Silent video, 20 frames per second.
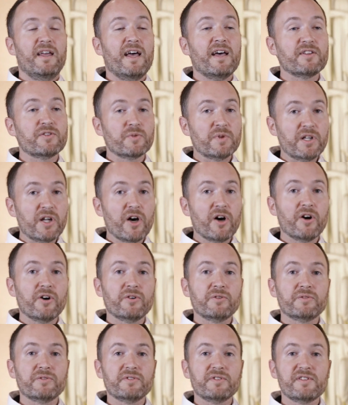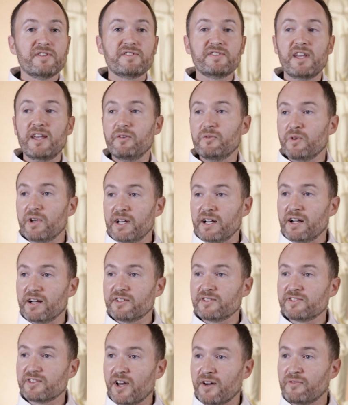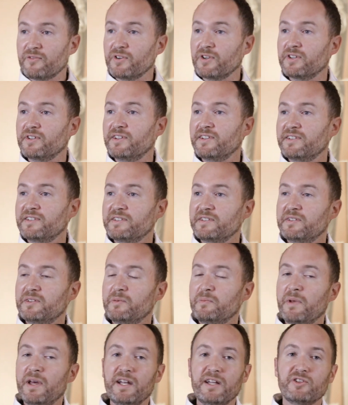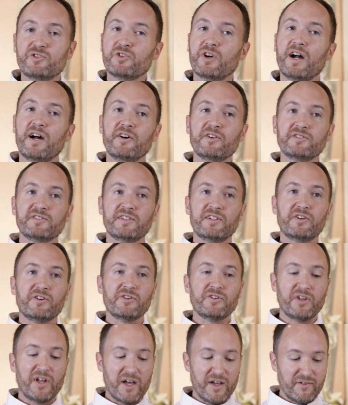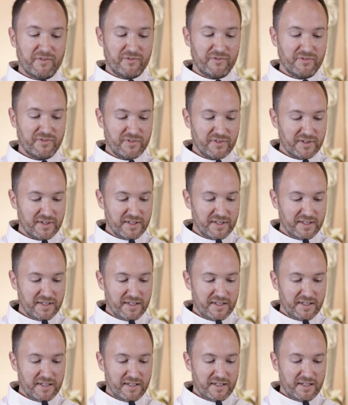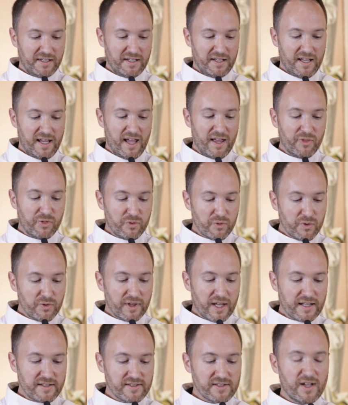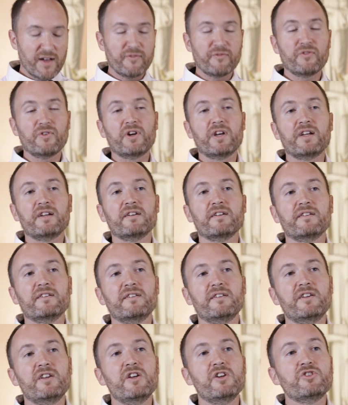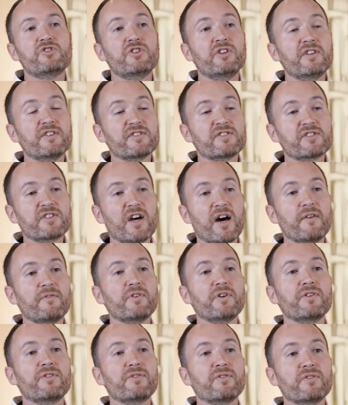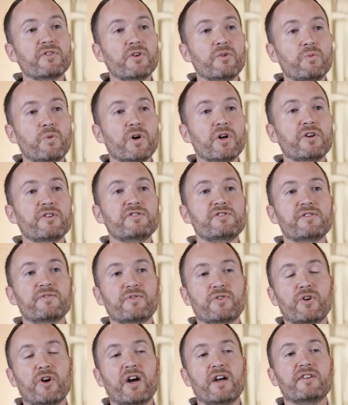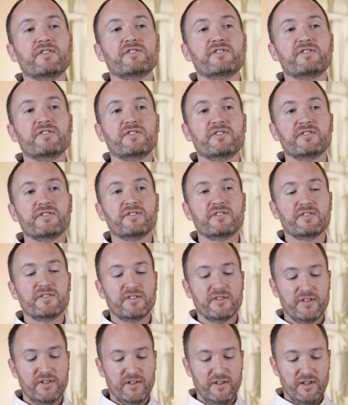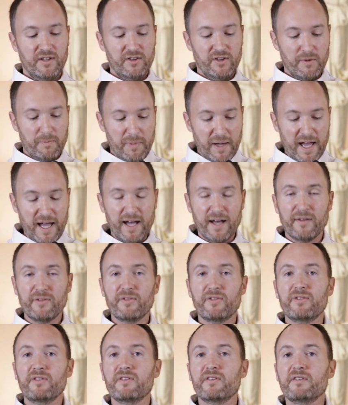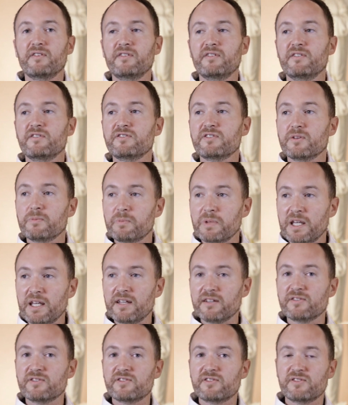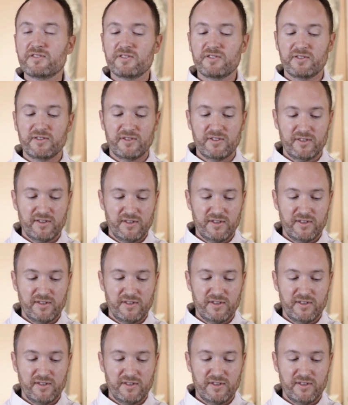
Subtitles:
As we know, Saint Rita suffered many trials in her life. And through that suffering, she discovered through the words of Christ the path to peace.